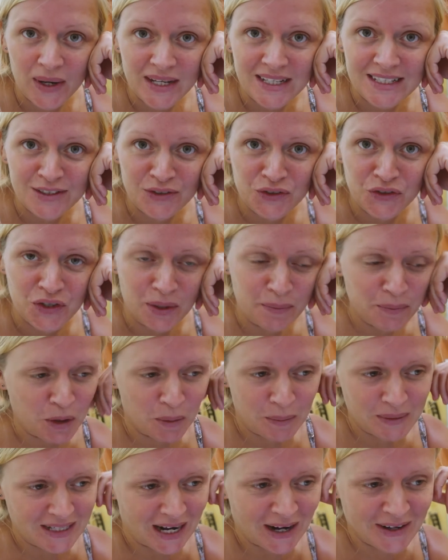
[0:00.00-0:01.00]
a wasted trip
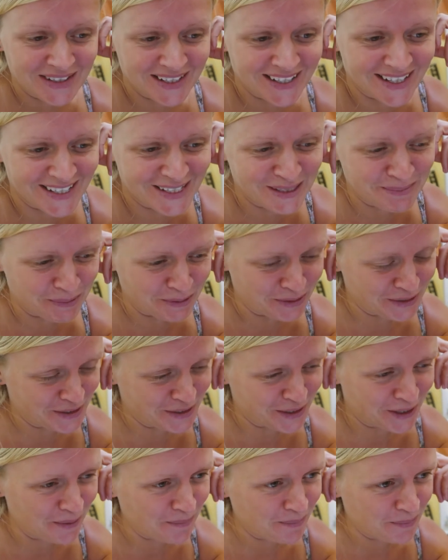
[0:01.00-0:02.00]
coming down to this bus
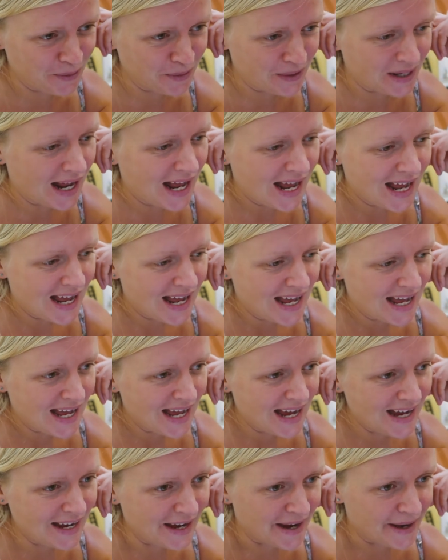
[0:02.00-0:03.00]
stop, but
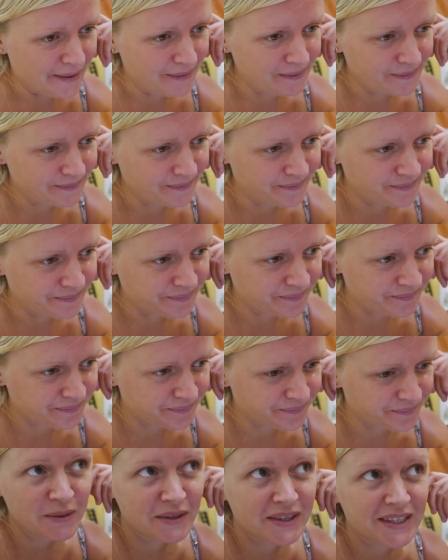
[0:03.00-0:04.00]
hey ho.
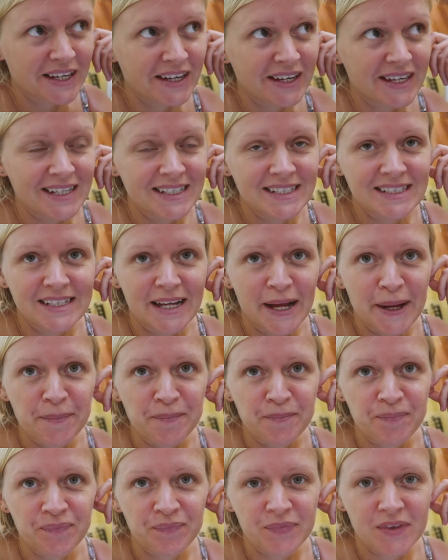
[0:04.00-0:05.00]
There's
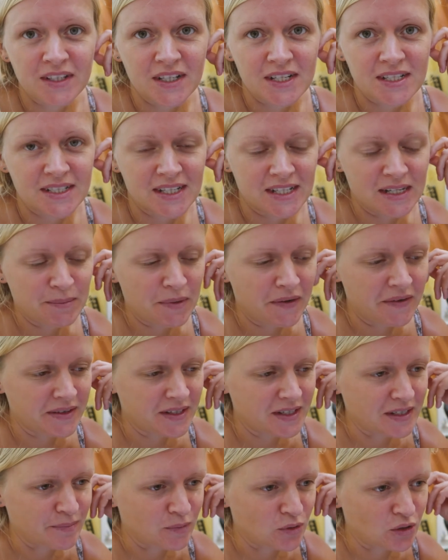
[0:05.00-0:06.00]
a cinema in
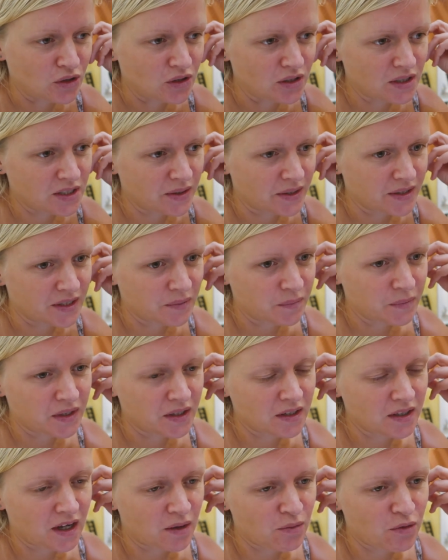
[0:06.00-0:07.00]
this mall, so I think we're
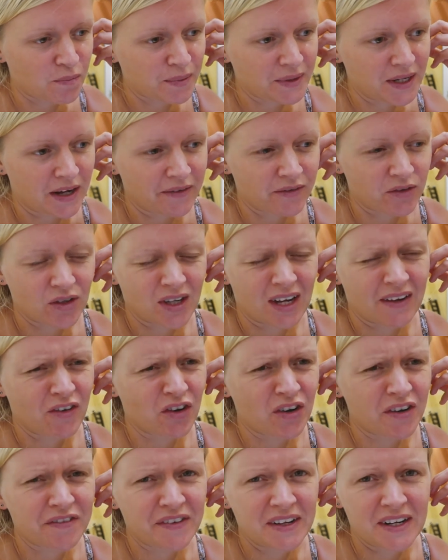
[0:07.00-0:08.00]
going to go up and have a look. I've
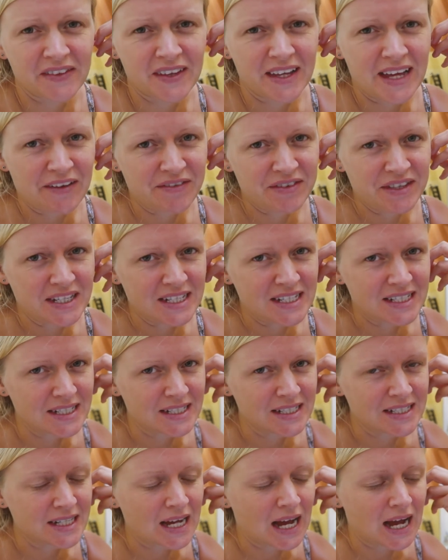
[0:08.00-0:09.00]
got a feeling that everything's
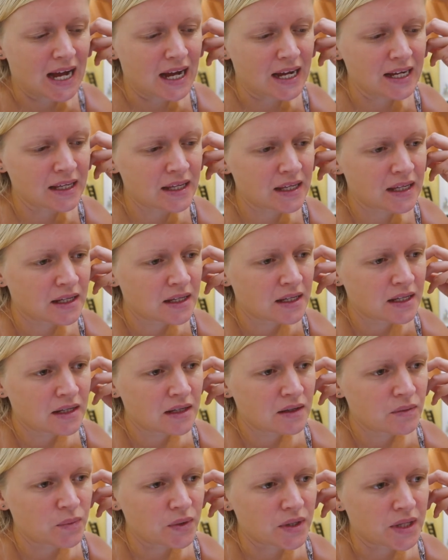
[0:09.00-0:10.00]
in Thai
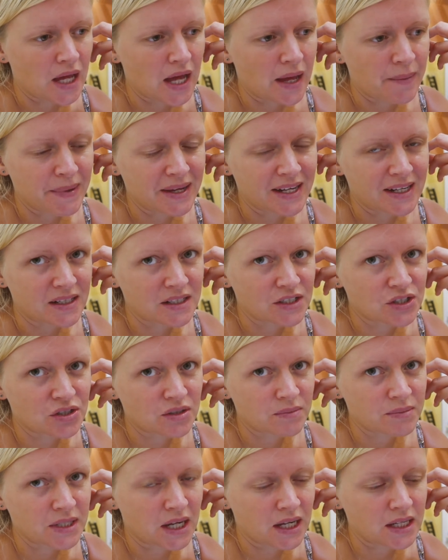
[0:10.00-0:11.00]
with English
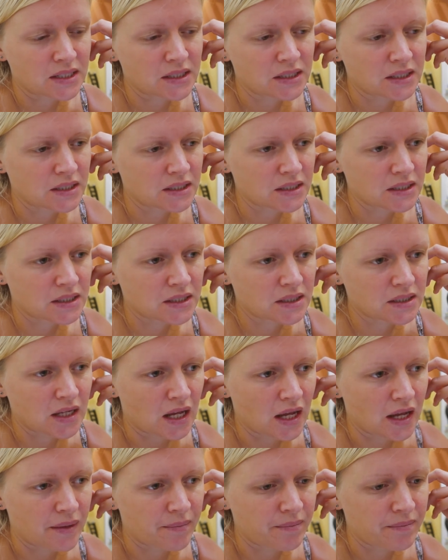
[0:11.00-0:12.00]
subtitles,
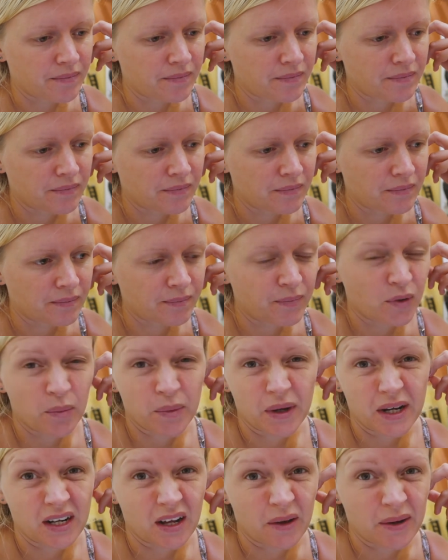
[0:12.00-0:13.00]
but
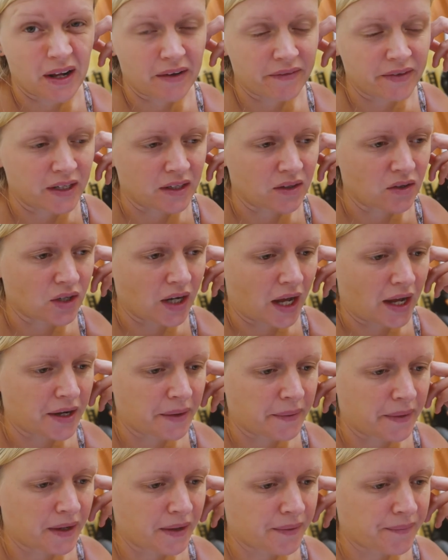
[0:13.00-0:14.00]
we're going to go and have a little look
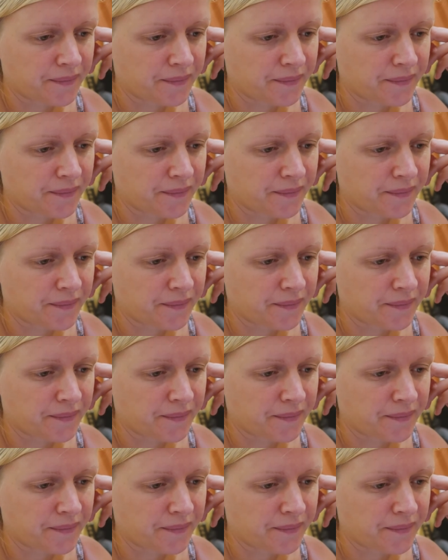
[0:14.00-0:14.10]
anyway.